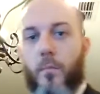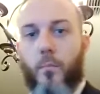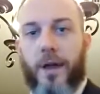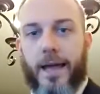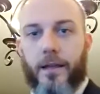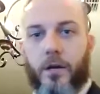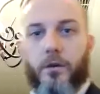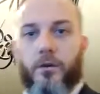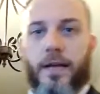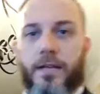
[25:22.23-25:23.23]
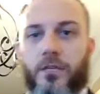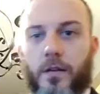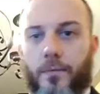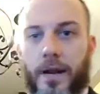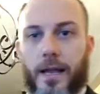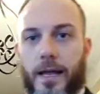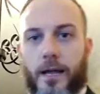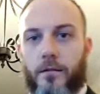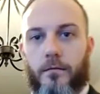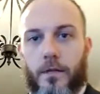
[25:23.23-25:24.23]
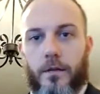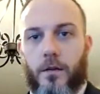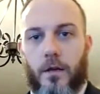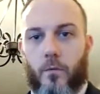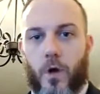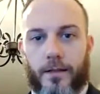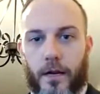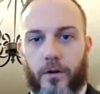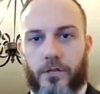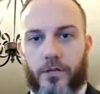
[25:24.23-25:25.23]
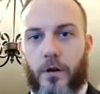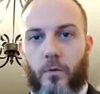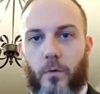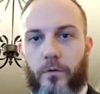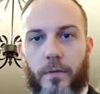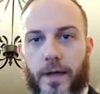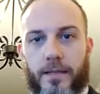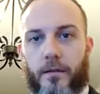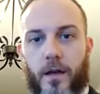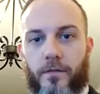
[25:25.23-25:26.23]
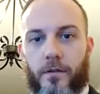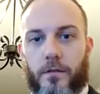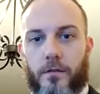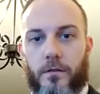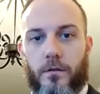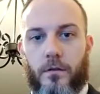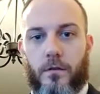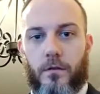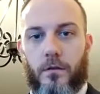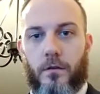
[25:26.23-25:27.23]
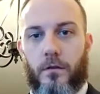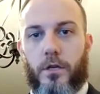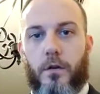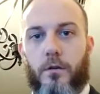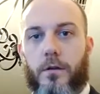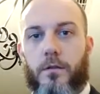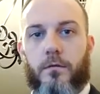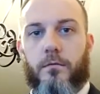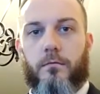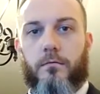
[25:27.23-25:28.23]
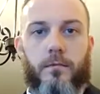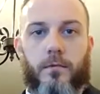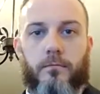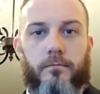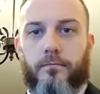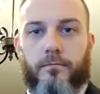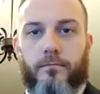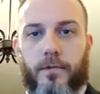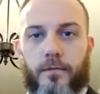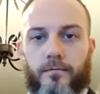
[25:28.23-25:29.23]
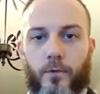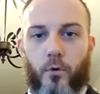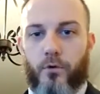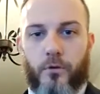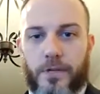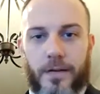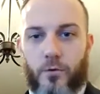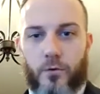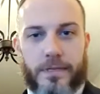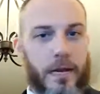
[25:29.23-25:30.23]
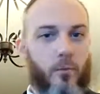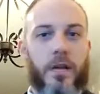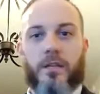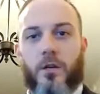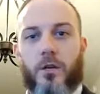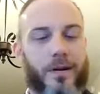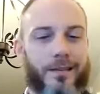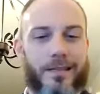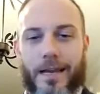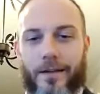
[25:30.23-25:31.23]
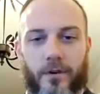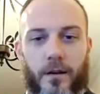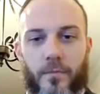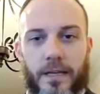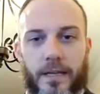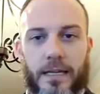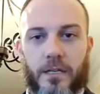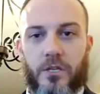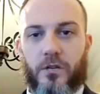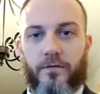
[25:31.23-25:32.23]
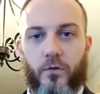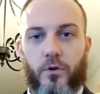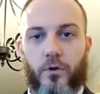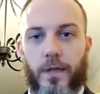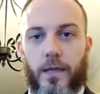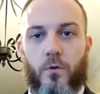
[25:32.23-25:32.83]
But I stood up and I got out, I walked out of the restaurant and went right back to the office, because who's anyone else? No one else is ever going to make that decision for you that you